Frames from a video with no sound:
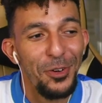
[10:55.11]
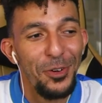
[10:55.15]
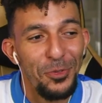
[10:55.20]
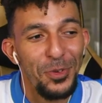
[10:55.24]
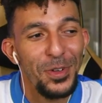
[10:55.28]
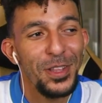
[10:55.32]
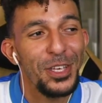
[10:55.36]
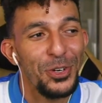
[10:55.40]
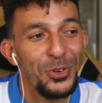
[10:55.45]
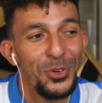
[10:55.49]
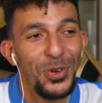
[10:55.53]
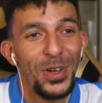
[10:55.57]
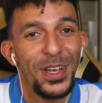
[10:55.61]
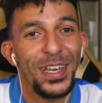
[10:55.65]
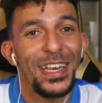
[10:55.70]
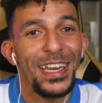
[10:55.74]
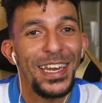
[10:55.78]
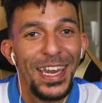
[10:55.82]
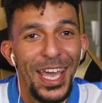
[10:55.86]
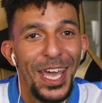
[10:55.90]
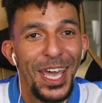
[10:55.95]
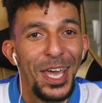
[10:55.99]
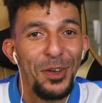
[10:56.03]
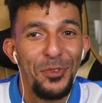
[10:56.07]
really create a
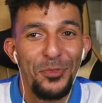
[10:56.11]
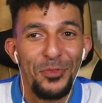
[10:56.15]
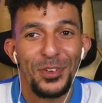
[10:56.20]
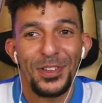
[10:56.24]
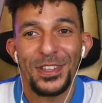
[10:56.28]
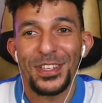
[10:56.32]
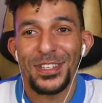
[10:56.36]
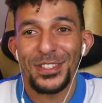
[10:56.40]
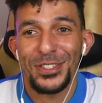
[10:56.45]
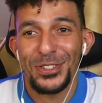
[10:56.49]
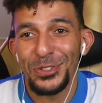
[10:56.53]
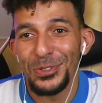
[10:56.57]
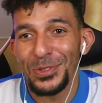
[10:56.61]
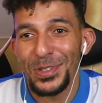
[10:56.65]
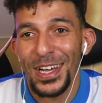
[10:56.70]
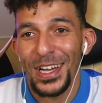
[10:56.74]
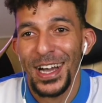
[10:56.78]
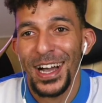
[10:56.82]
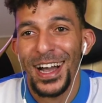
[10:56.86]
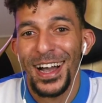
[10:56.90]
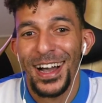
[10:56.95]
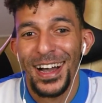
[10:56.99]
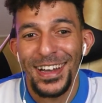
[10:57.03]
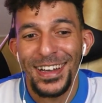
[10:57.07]
name for this new
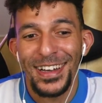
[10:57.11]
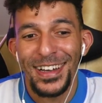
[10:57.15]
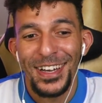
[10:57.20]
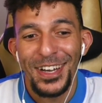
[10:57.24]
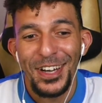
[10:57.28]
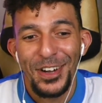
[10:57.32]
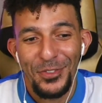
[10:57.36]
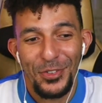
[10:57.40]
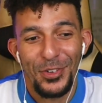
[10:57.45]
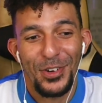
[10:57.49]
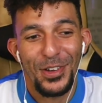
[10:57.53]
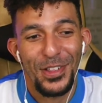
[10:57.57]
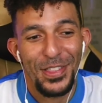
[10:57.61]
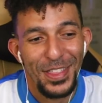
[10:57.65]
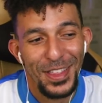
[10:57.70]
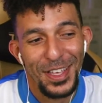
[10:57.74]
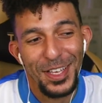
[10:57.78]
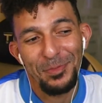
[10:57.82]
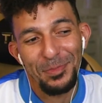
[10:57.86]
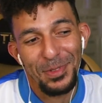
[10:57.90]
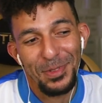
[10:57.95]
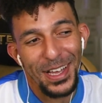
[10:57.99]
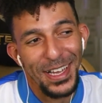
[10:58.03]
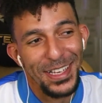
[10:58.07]
guy for a
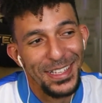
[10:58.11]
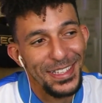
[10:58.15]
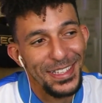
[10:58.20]
theme like